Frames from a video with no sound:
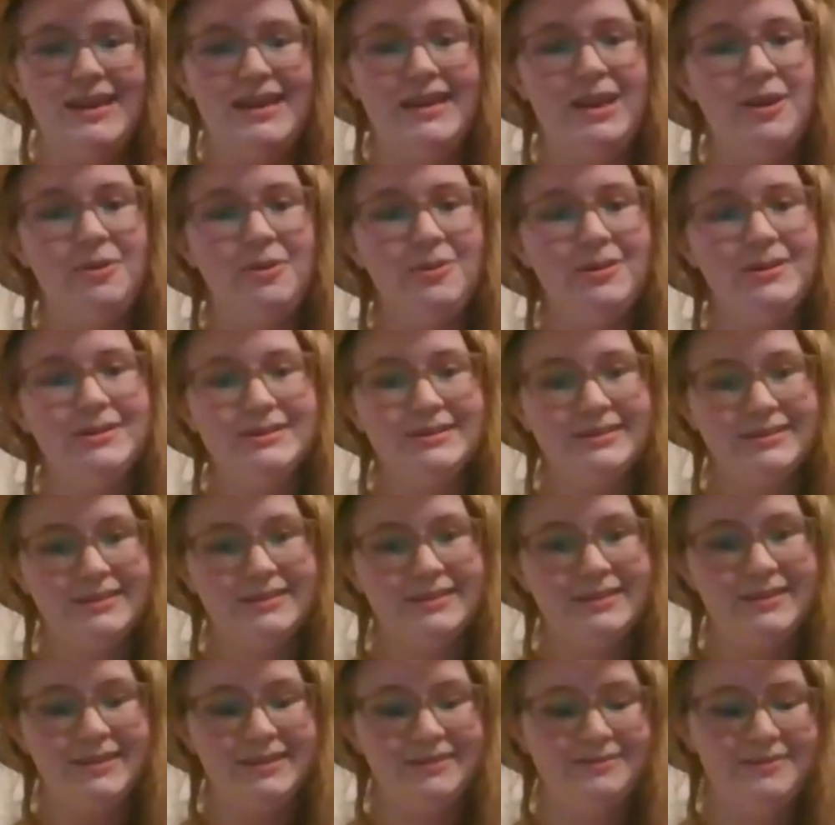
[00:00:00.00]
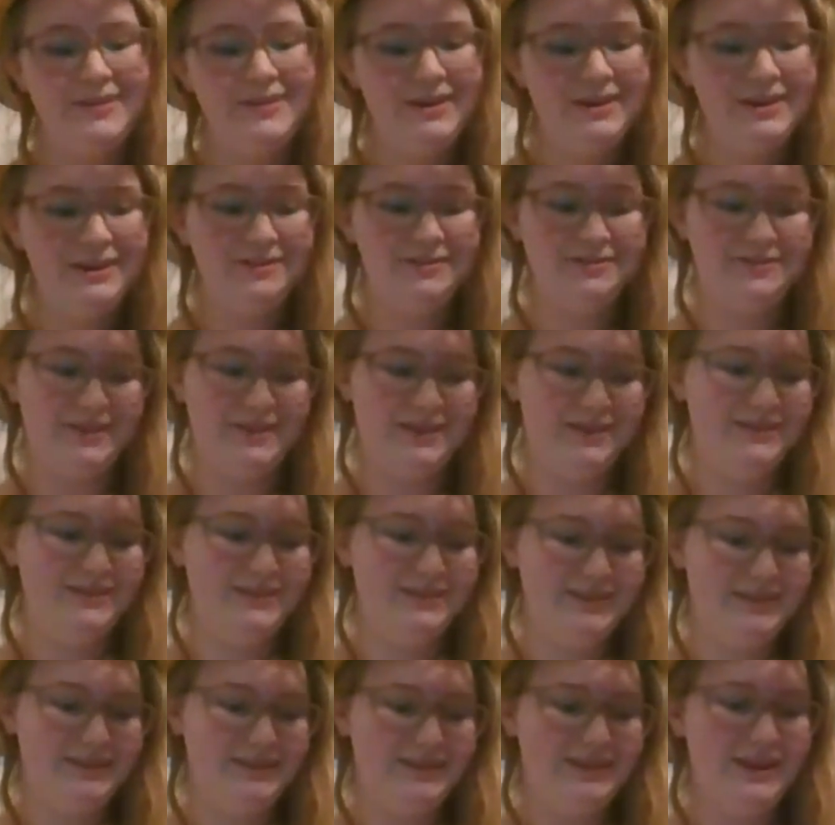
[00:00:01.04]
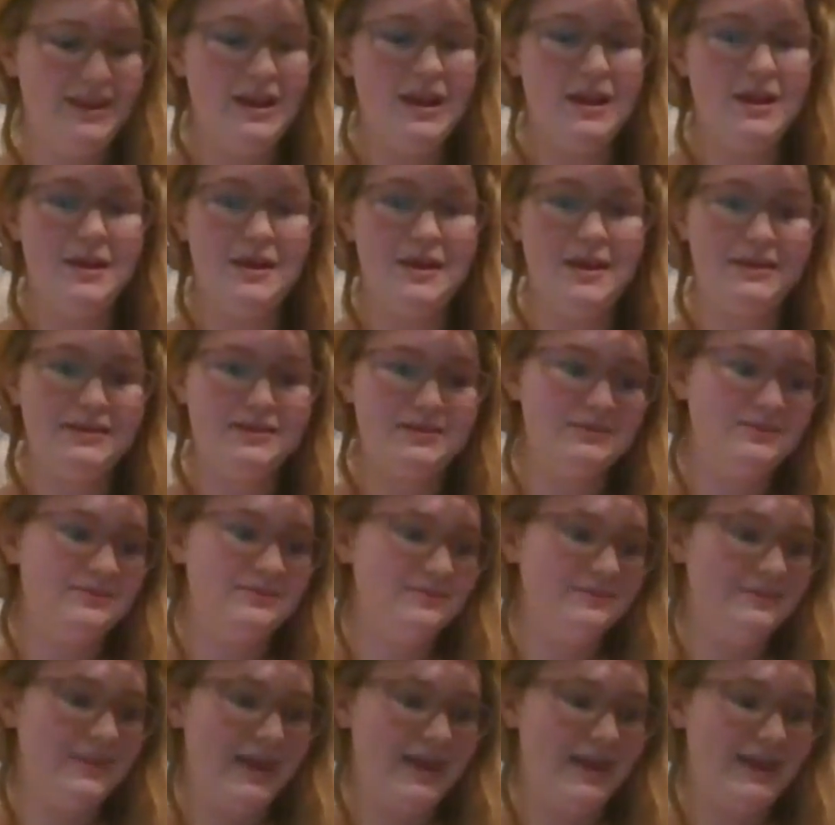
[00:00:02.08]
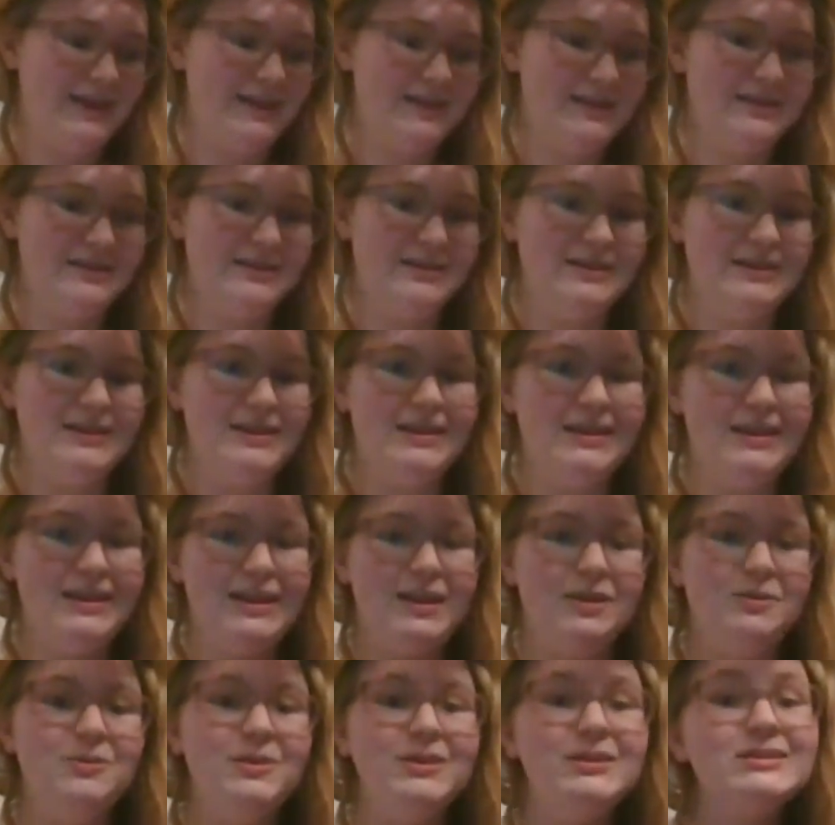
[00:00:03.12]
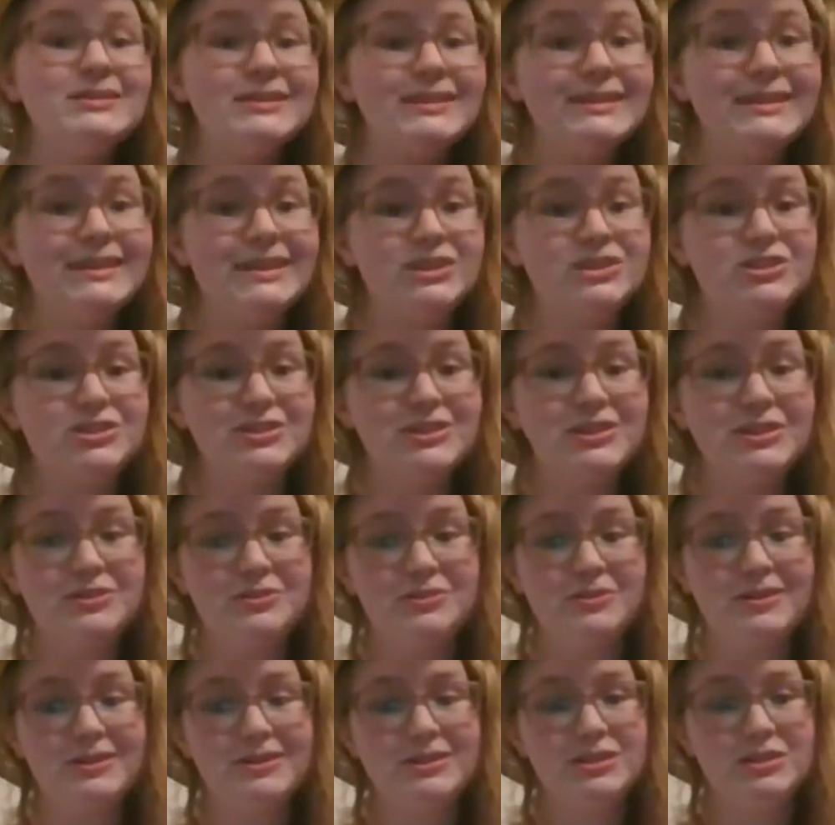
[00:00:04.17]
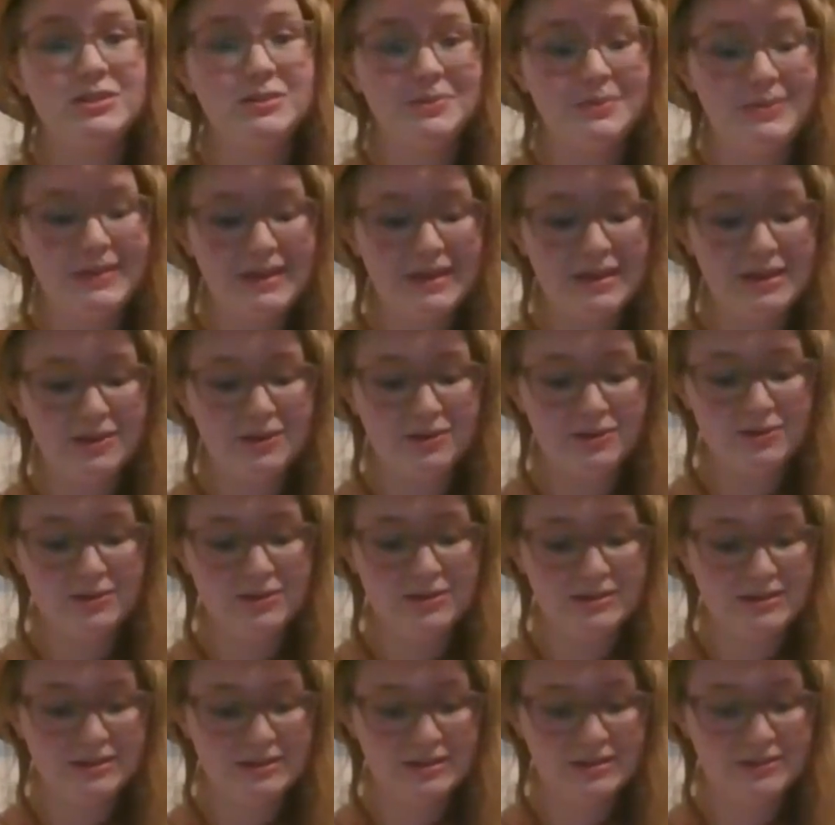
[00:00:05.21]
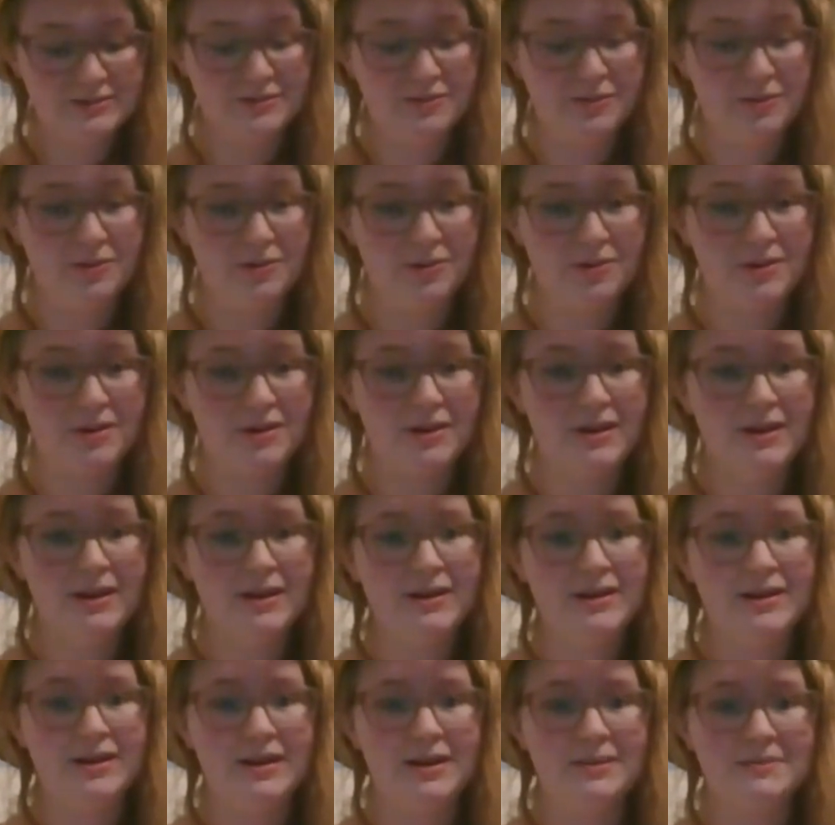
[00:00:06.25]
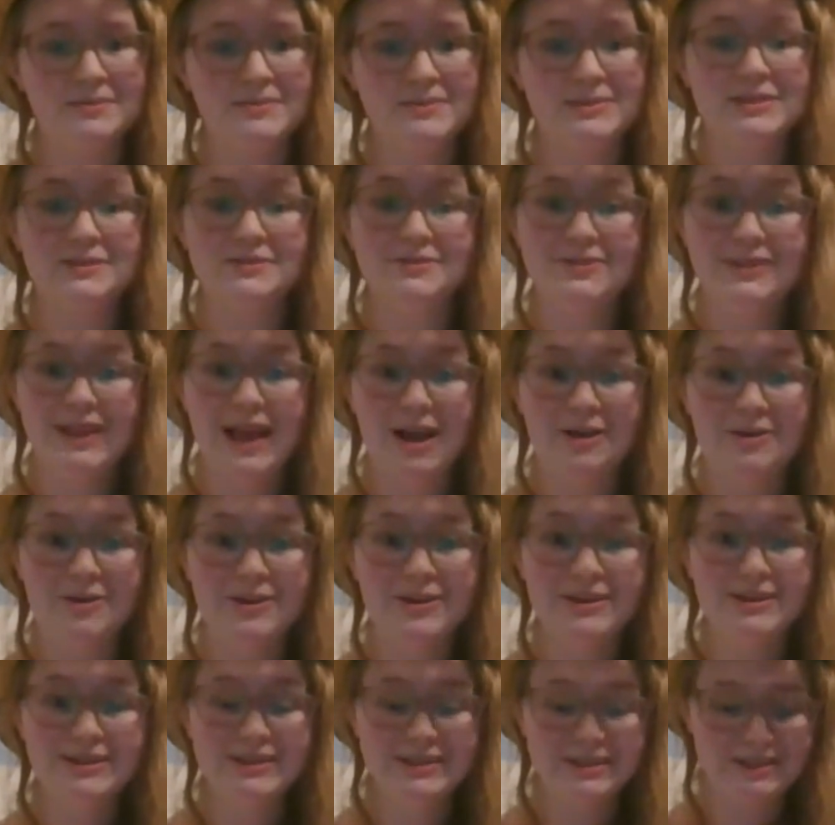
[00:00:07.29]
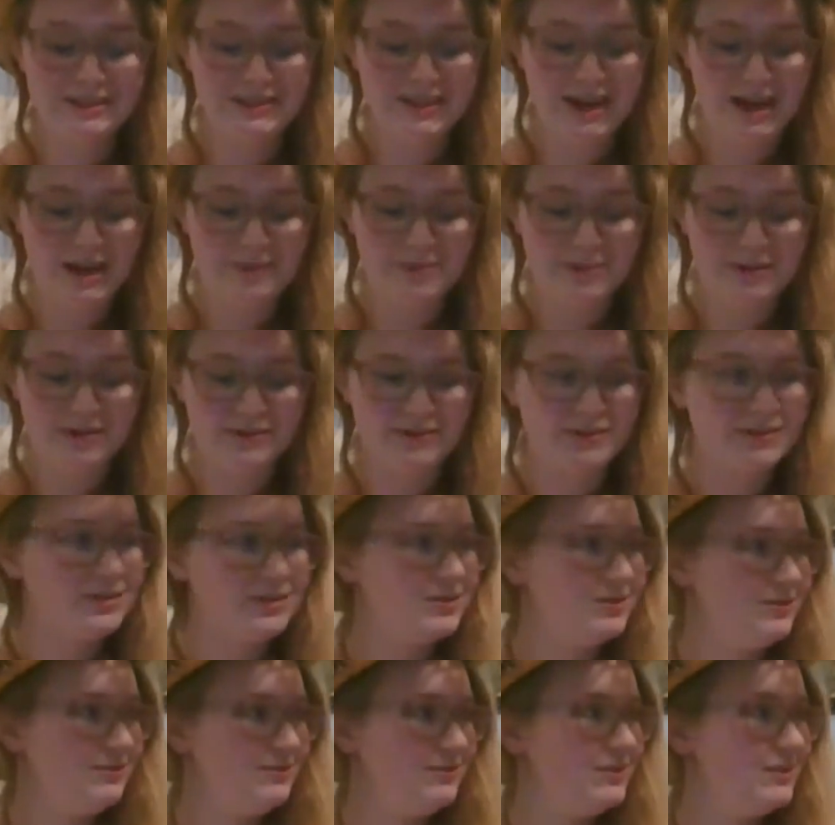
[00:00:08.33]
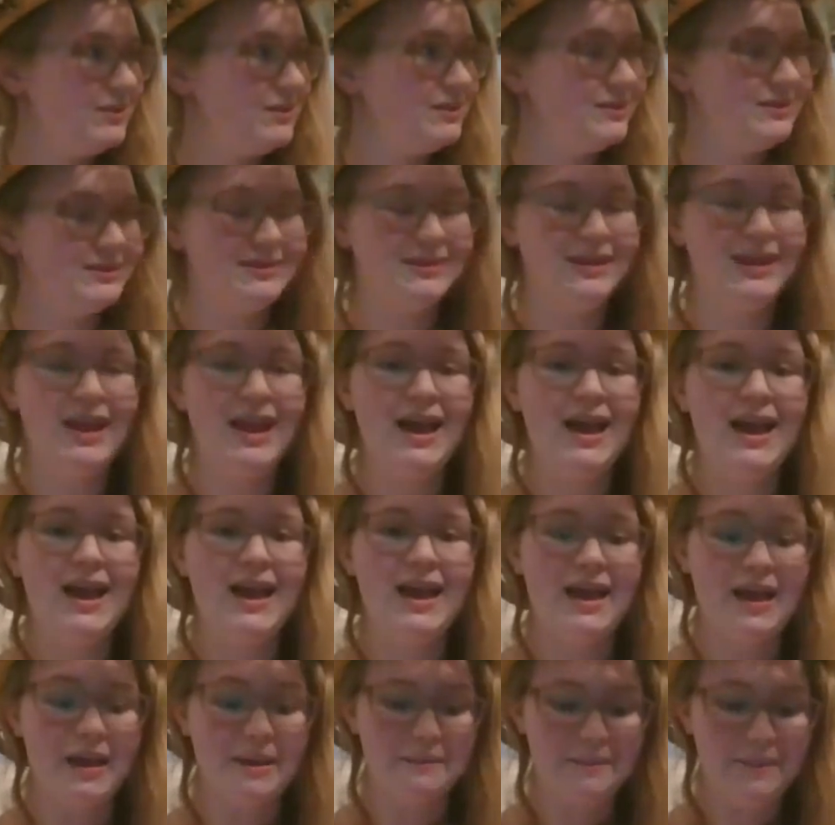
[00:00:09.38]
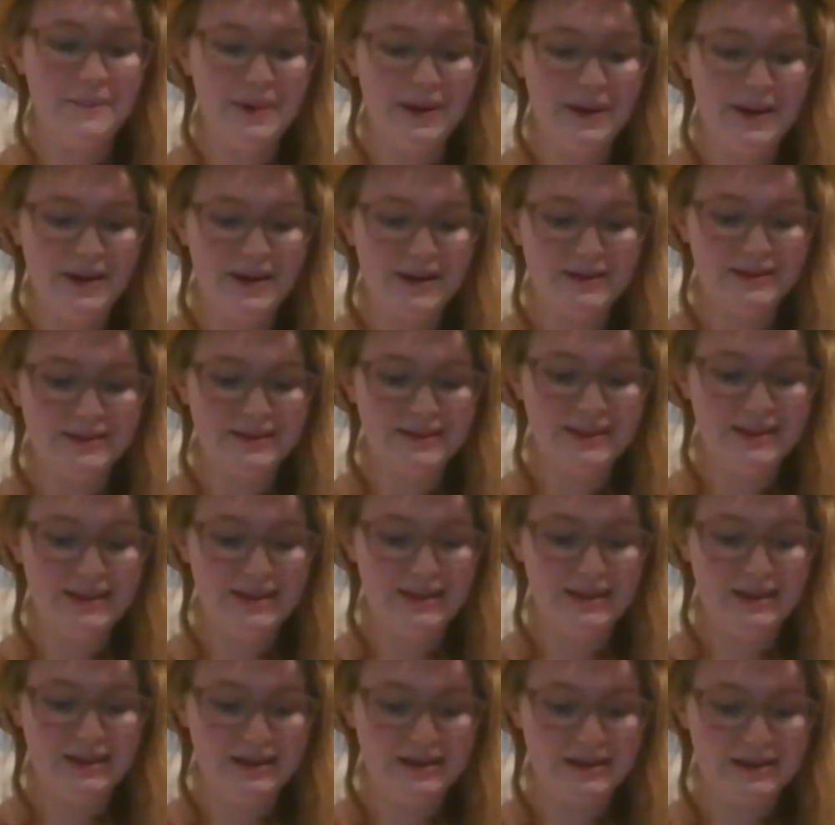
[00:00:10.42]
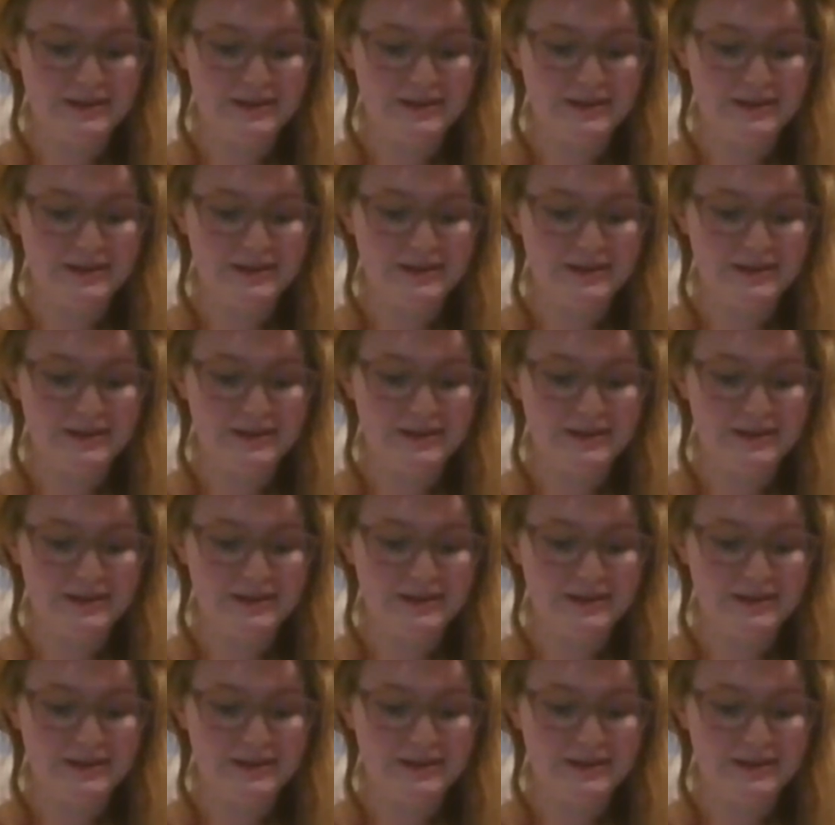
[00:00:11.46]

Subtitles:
It was very fun to make. It was initially going to be used for some flowers that I preserved, but the